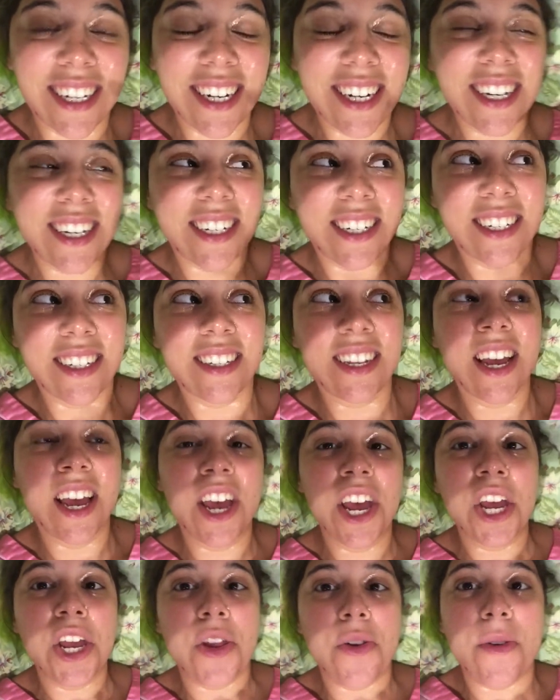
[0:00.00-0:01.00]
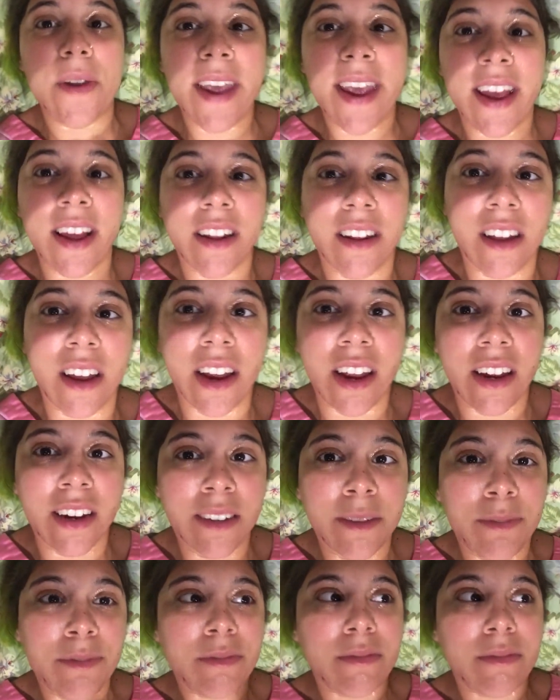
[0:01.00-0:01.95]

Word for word: is, you can't like